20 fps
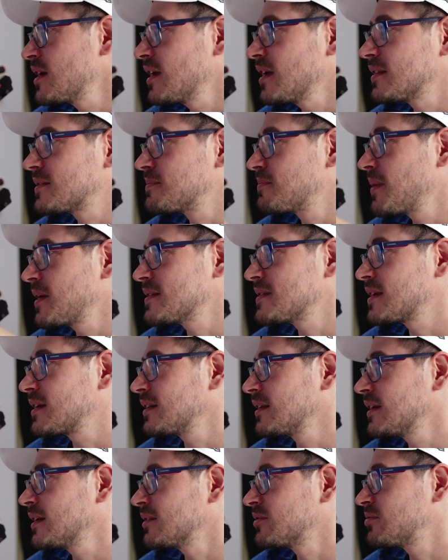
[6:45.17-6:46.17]
It's
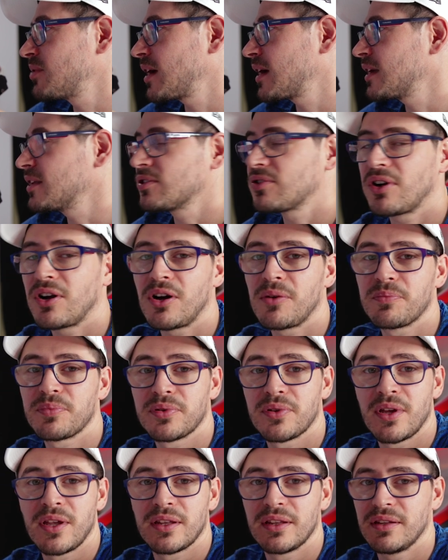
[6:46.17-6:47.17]
basically drag and drop,
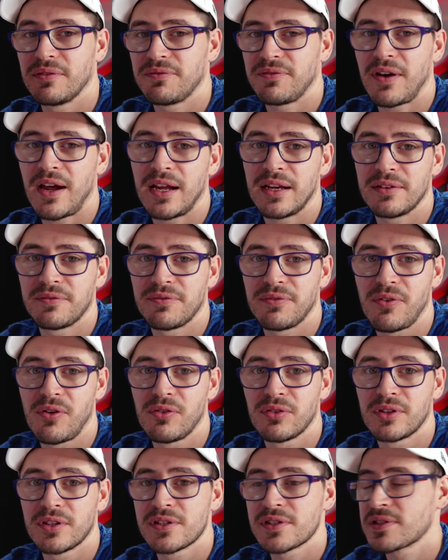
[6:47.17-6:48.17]
define
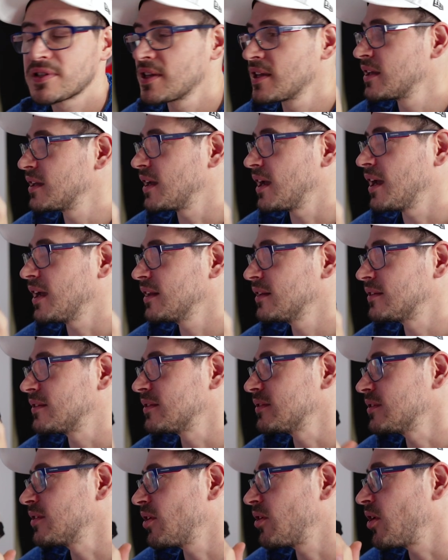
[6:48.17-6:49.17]
folders, and
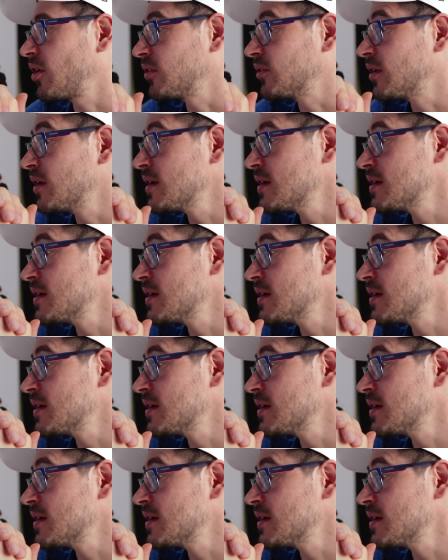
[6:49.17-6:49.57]
you're on.